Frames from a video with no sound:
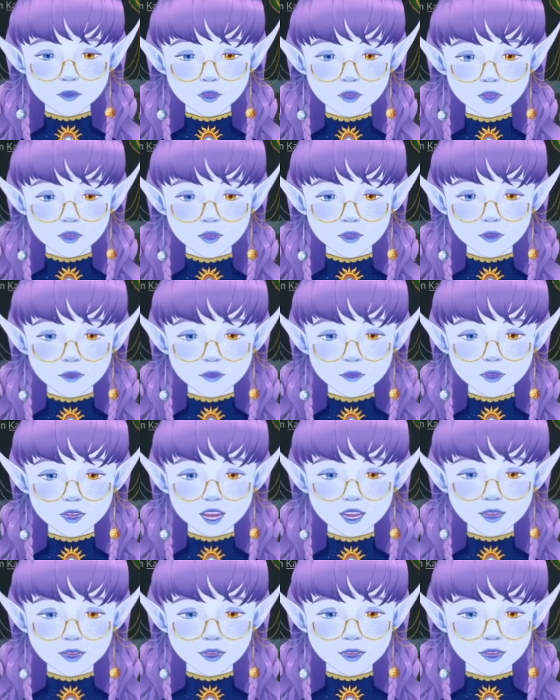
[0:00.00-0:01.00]
So I
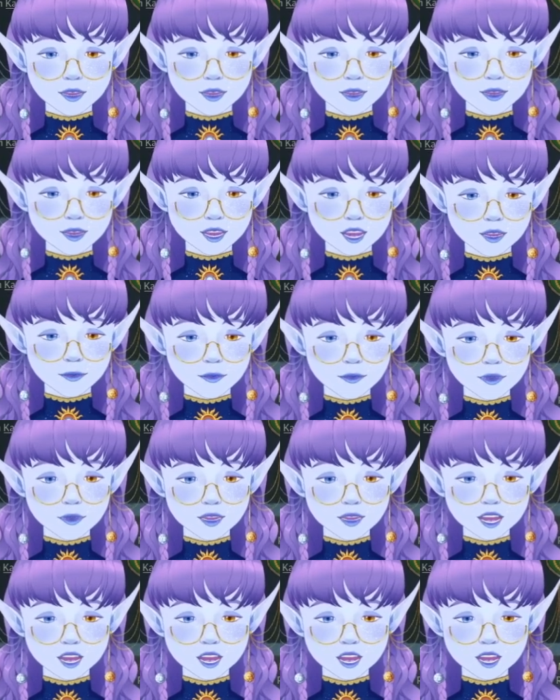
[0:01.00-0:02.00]
guess I'll accept.
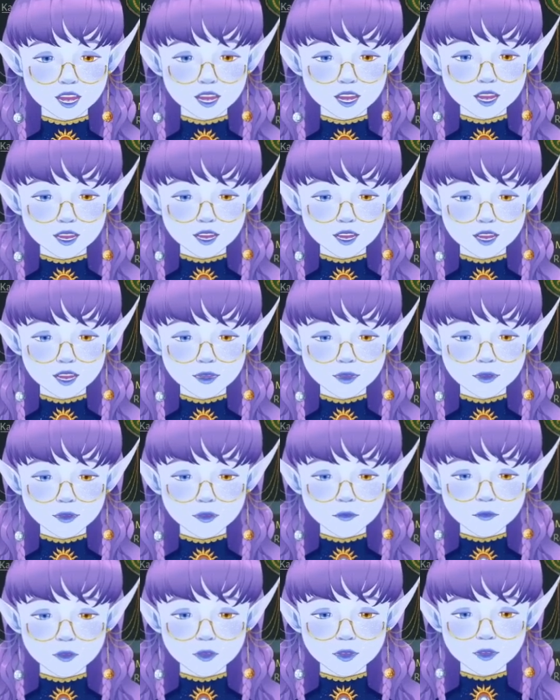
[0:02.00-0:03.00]
I just don't
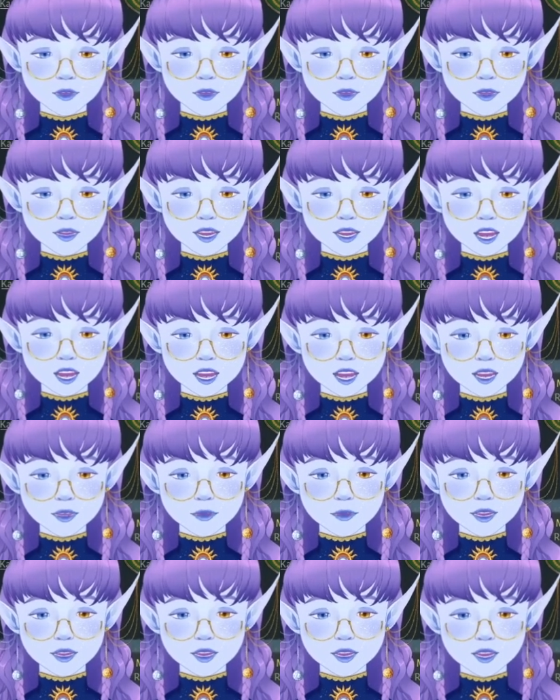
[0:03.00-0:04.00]
want to decline and then
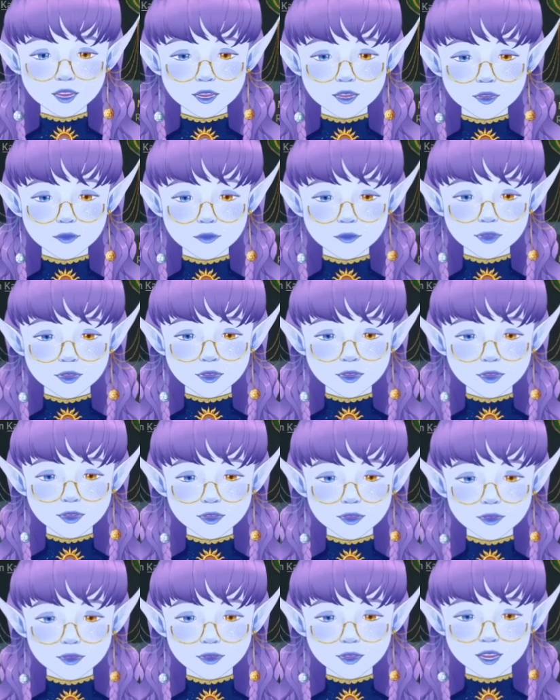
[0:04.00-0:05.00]
he
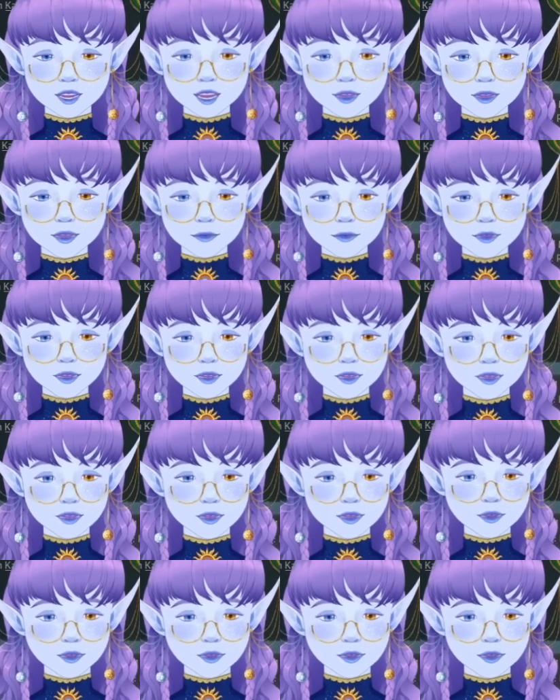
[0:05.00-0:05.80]
thinks less of us.